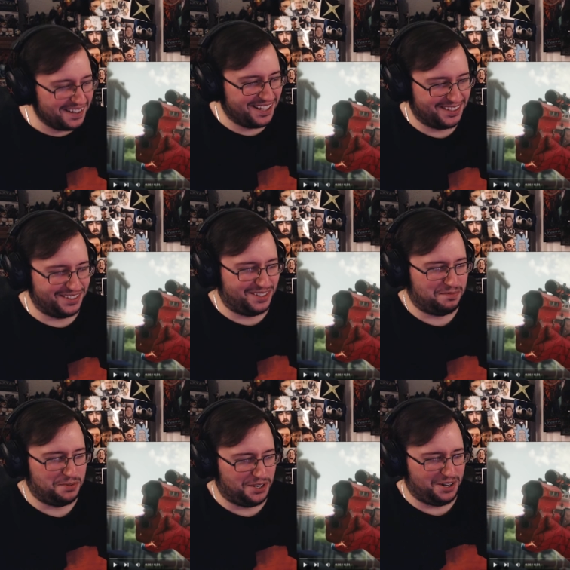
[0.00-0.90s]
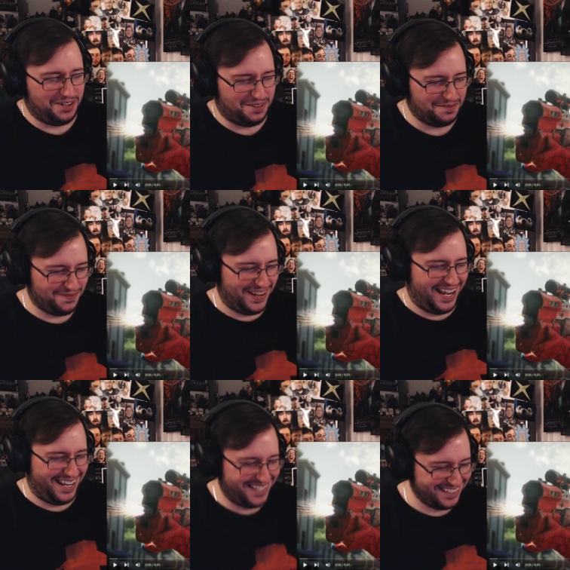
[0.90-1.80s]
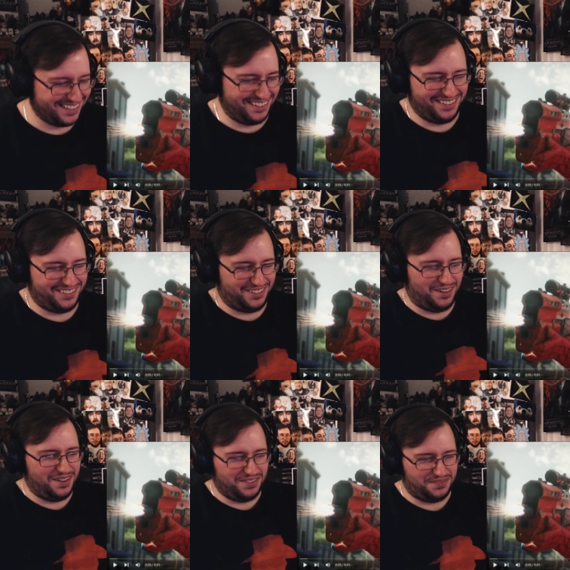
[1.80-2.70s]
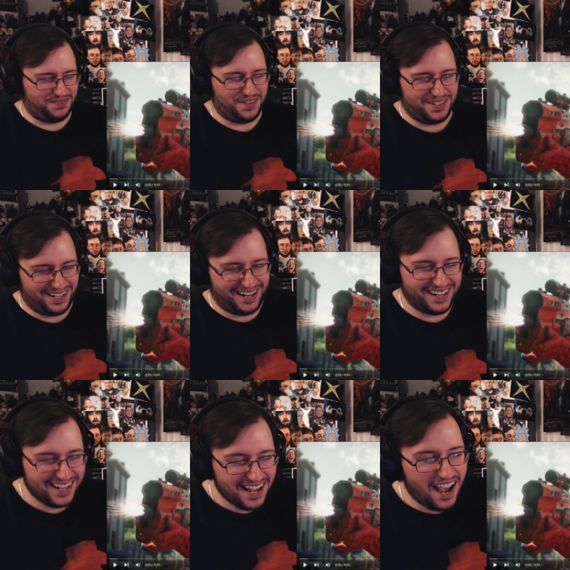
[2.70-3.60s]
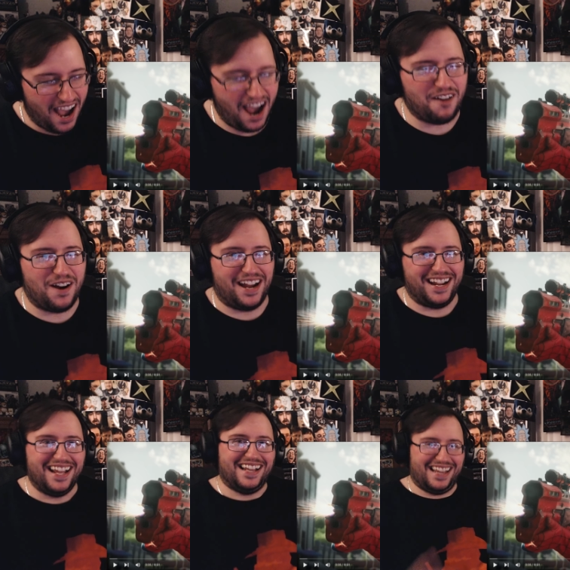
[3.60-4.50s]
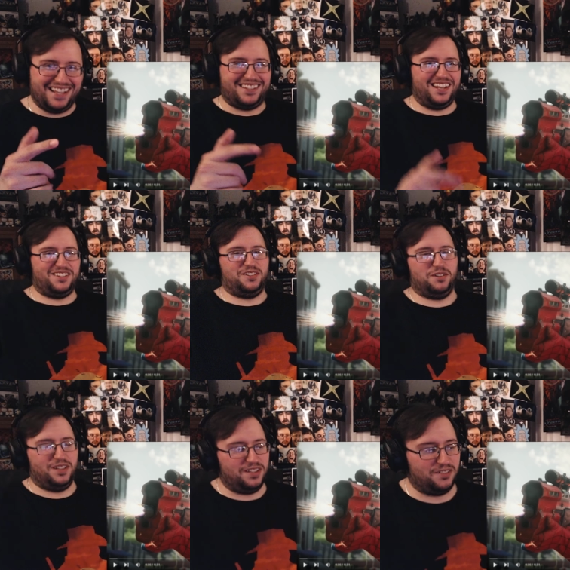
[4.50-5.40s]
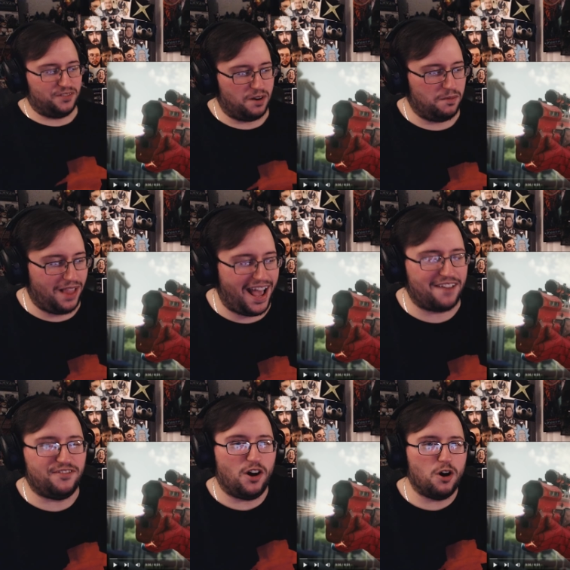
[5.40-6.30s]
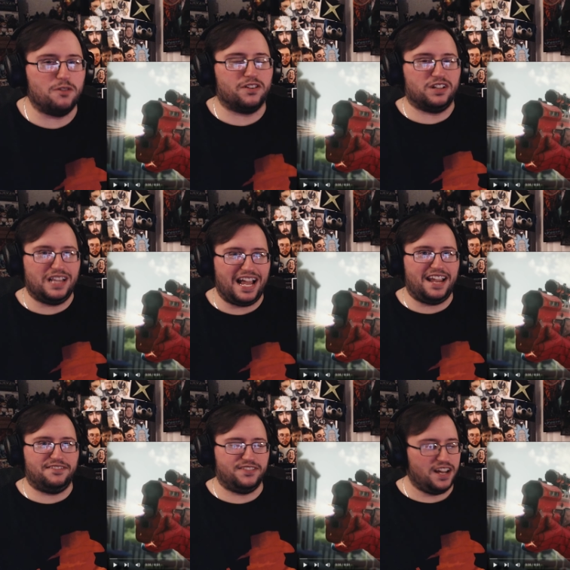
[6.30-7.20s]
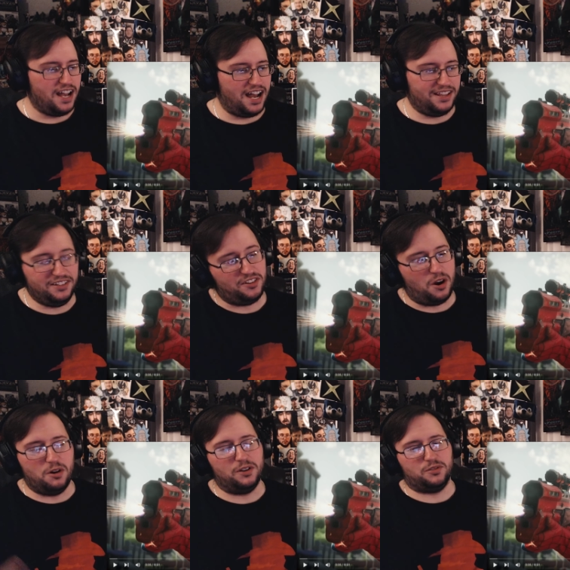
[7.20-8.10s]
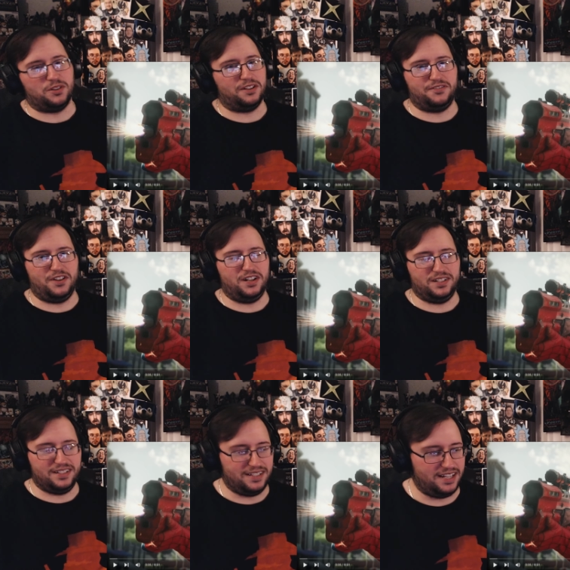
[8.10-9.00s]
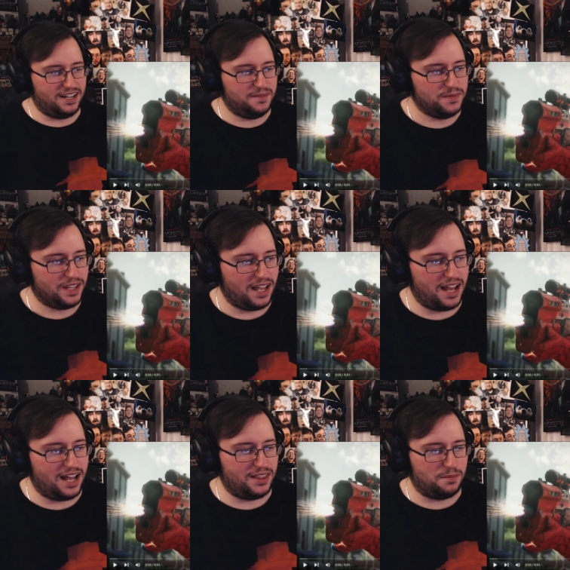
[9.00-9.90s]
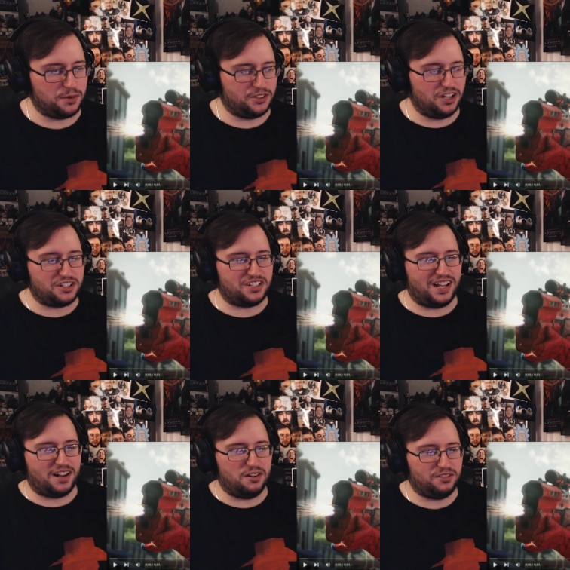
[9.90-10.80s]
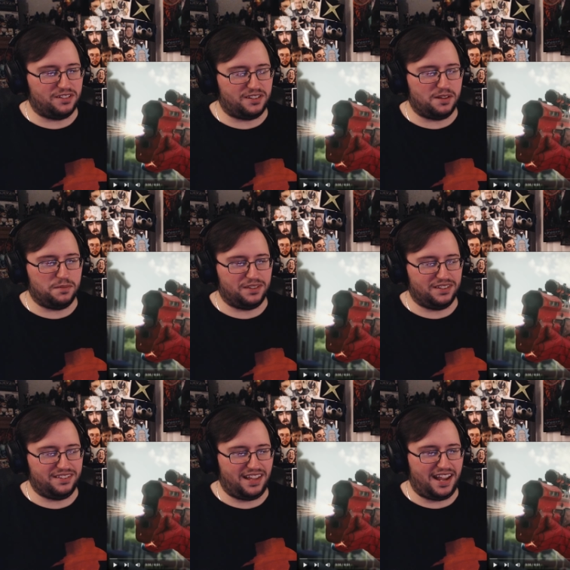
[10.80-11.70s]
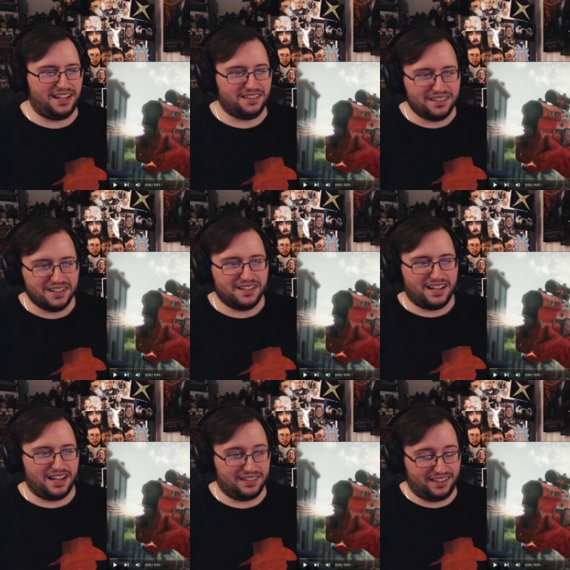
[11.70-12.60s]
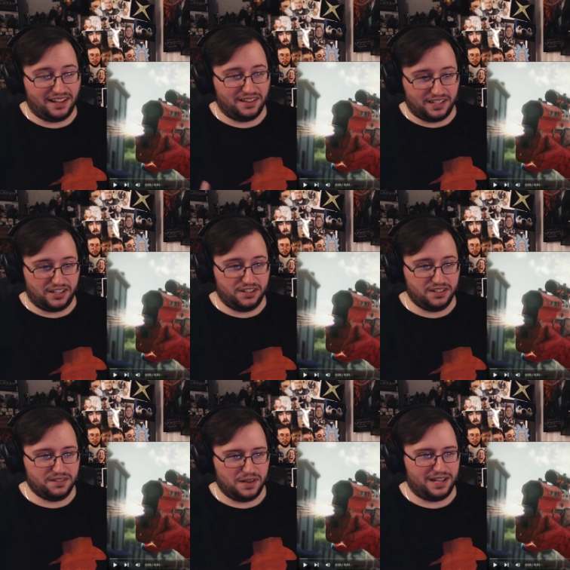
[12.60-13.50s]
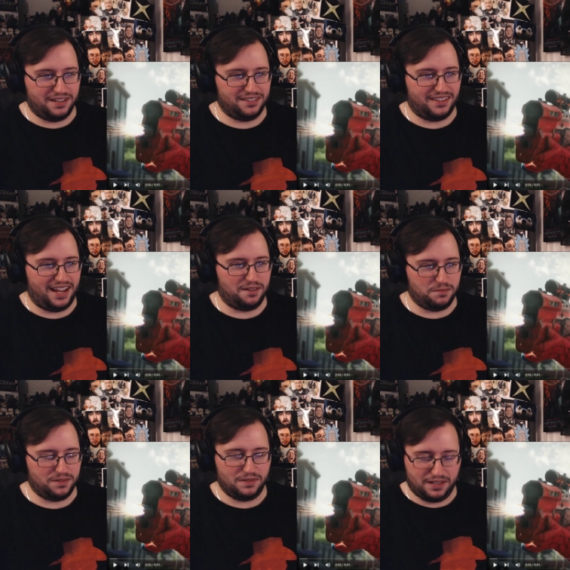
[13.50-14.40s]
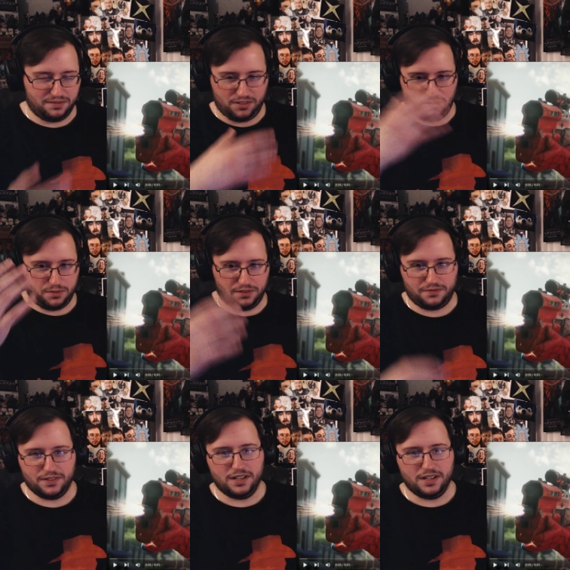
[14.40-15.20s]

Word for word: Spooderman destroys Fortnite. All right, let's get to it. This is from Laugh Over Life. Uh, these are always really fun. You know, uh, the production that goes into them is insane insanely good and insane in terms of